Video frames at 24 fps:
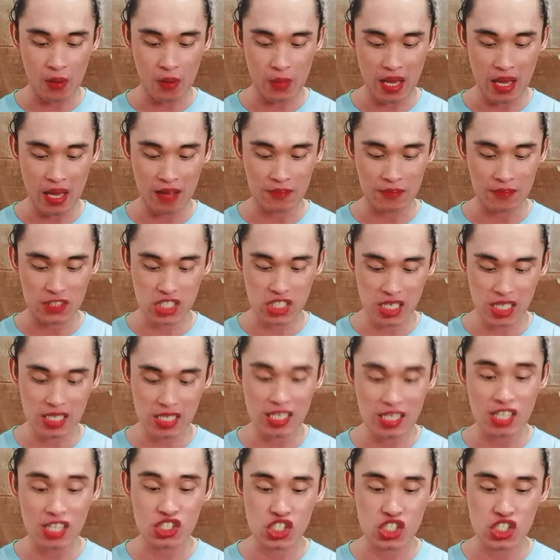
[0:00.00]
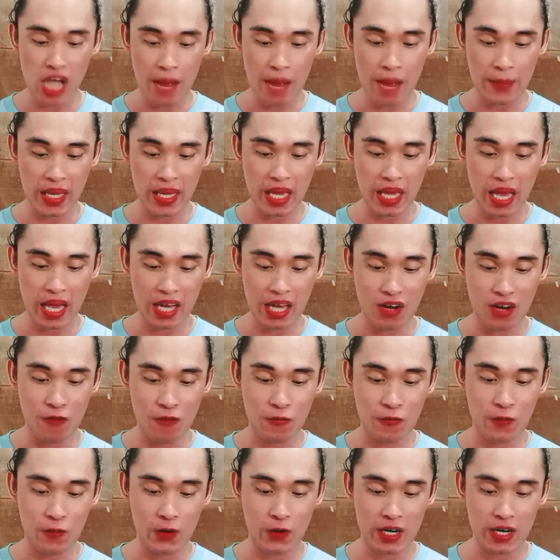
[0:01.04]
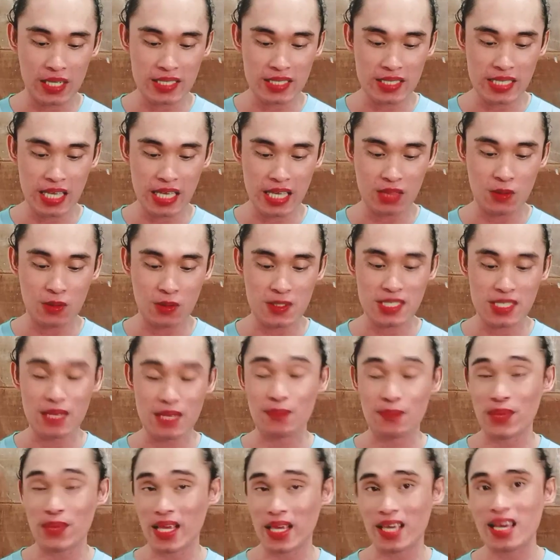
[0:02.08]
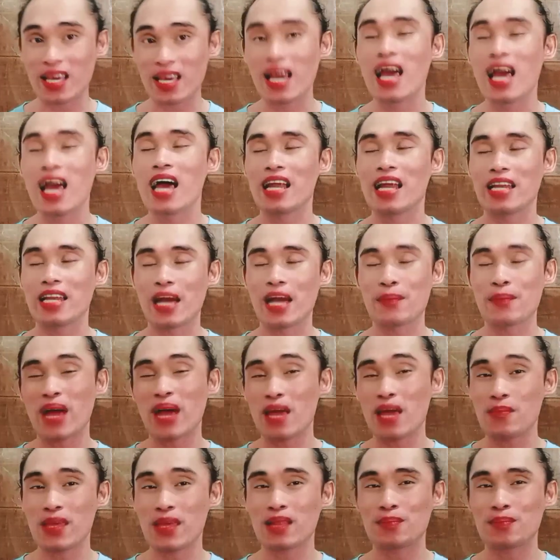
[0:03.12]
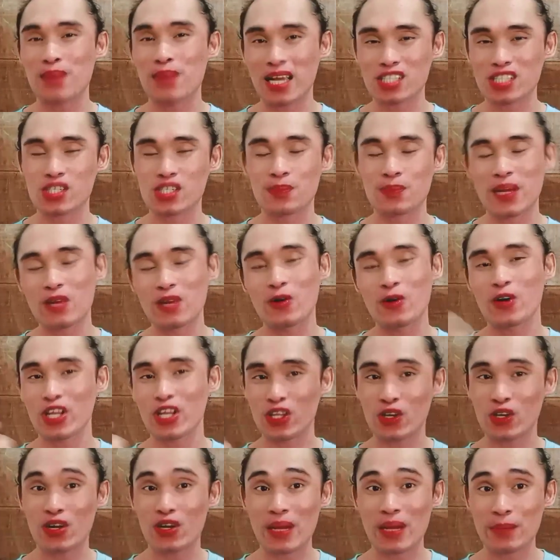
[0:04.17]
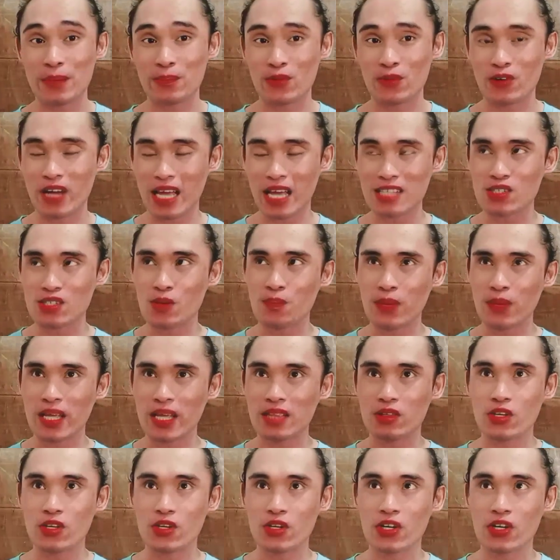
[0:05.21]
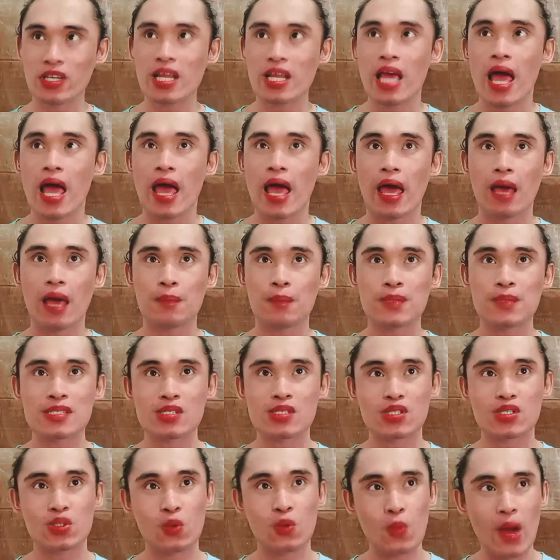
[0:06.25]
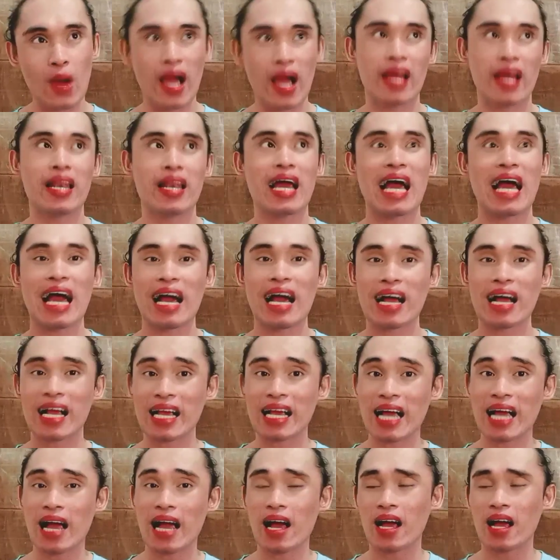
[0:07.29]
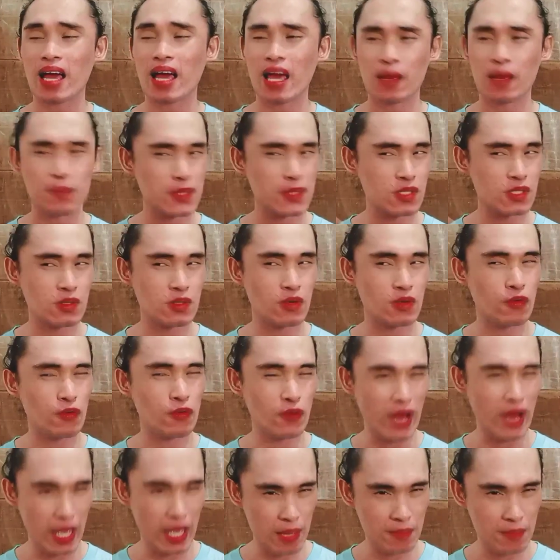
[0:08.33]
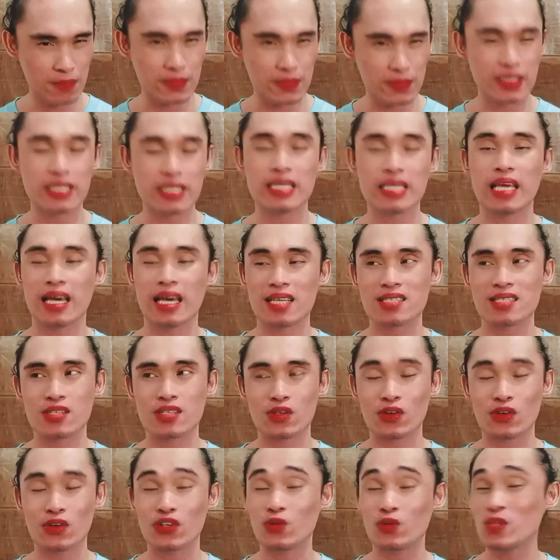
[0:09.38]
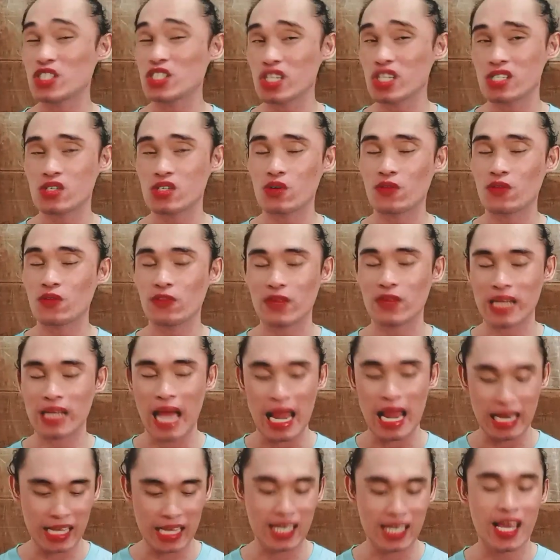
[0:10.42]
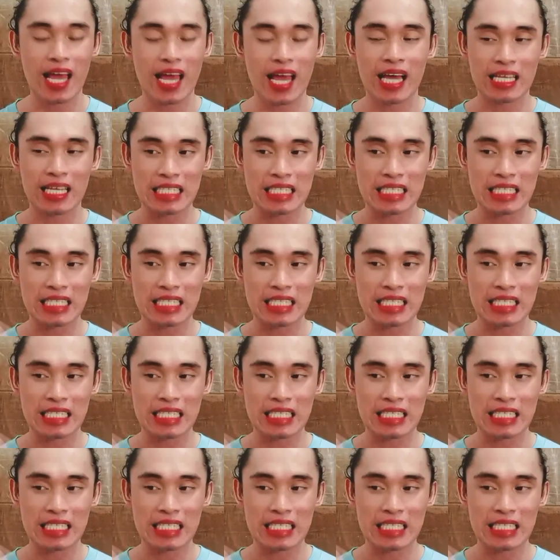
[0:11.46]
we have Jit, Jami, and of course itong si Big na My Meet Match. Panoorin nyo naman po guys, kumpleto yon, episode 1 hanggang episode 5, yes, yung which is yung finale